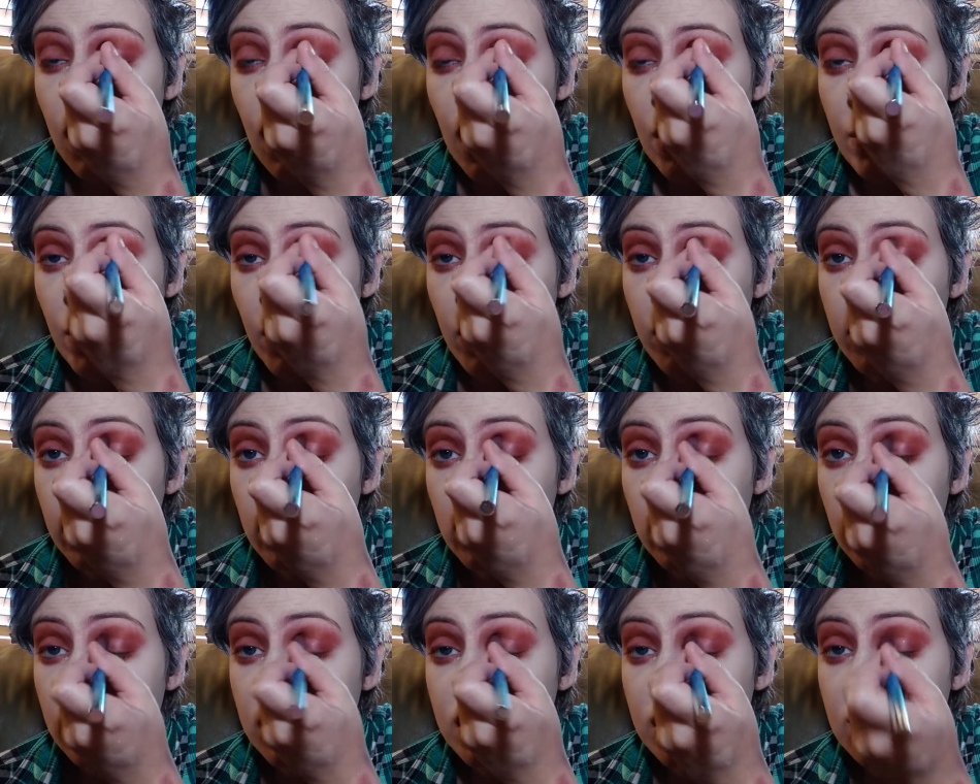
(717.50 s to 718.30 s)
I'm
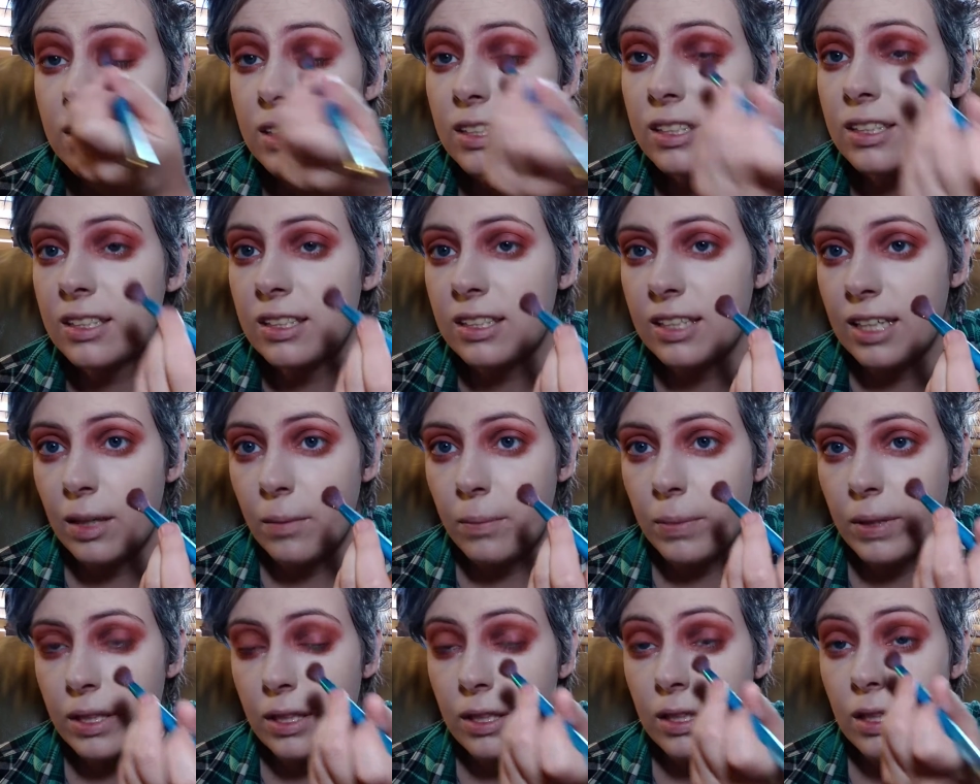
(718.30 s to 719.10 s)
almost just
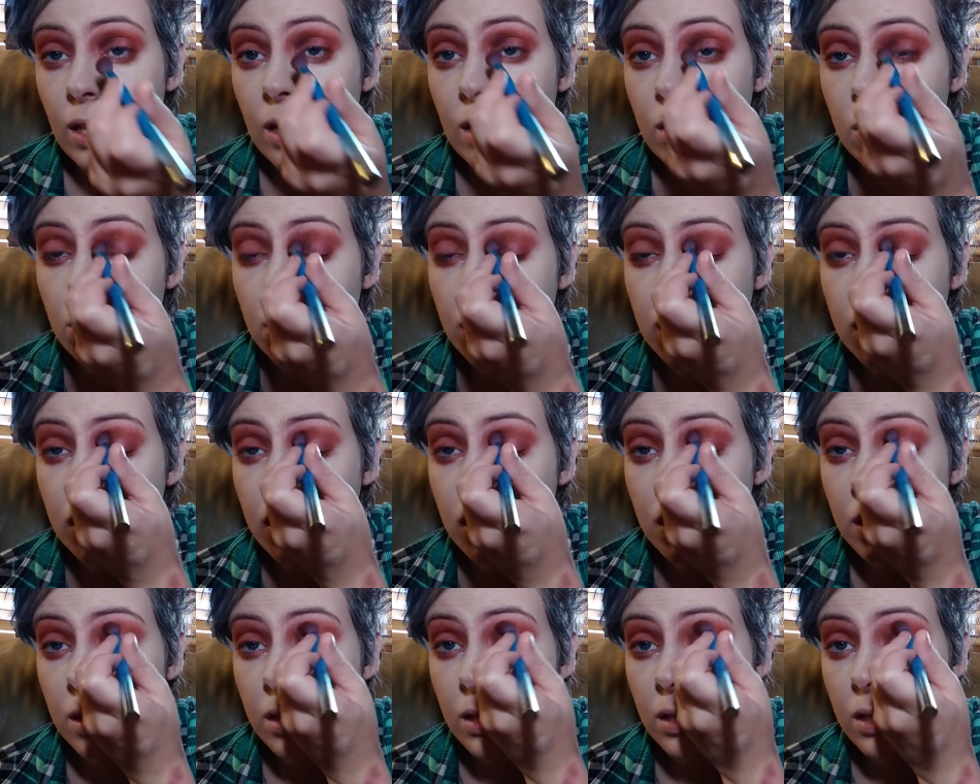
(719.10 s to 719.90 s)
stamping the color
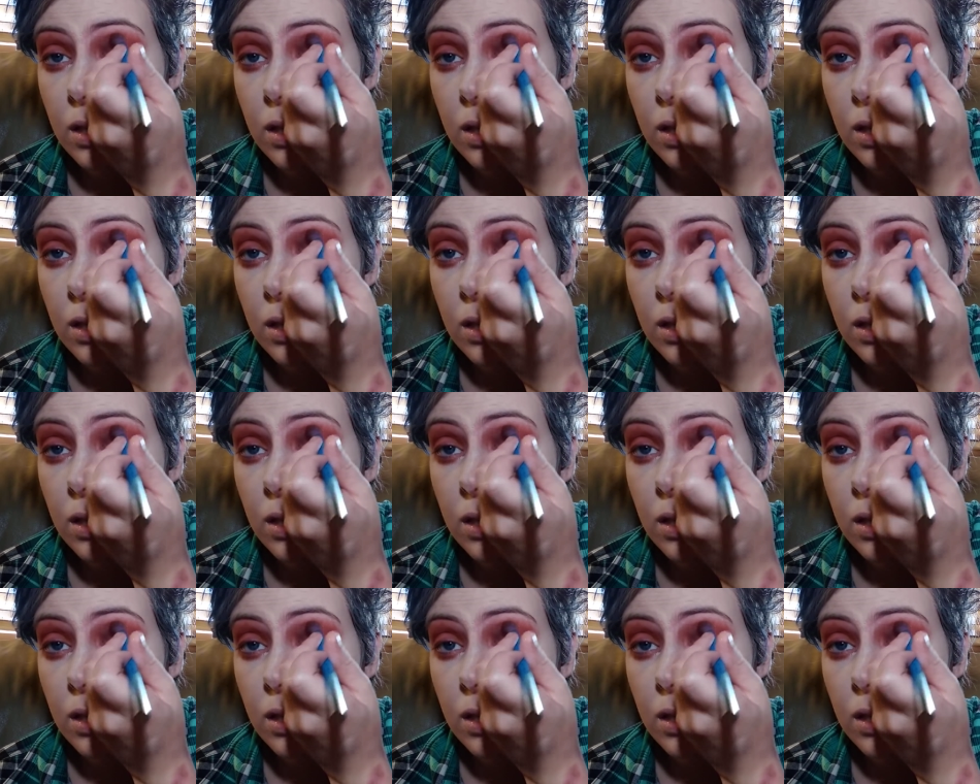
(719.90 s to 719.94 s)
in.